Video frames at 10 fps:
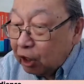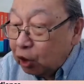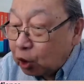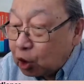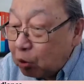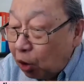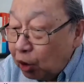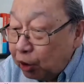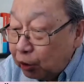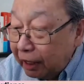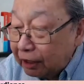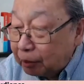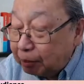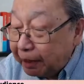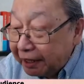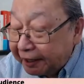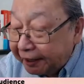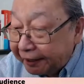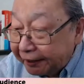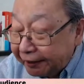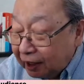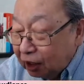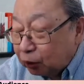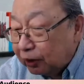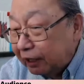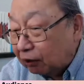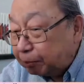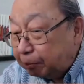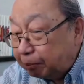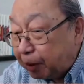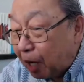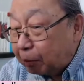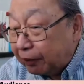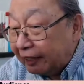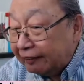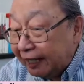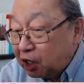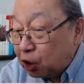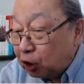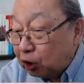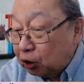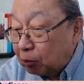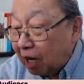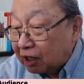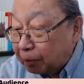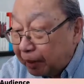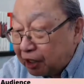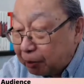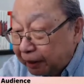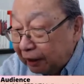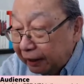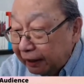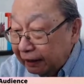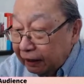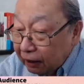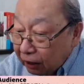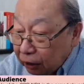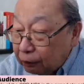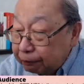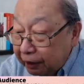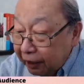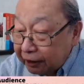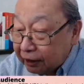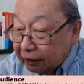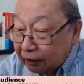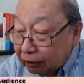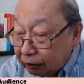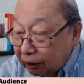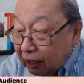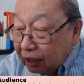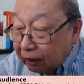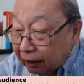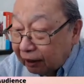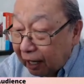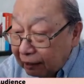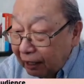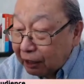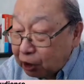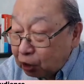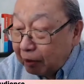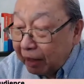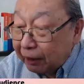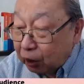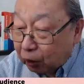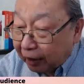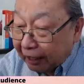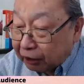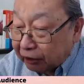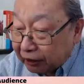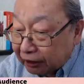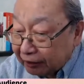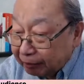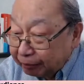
your small units bigger without proper attention to mass base building, you're finished, unless you make the corrections.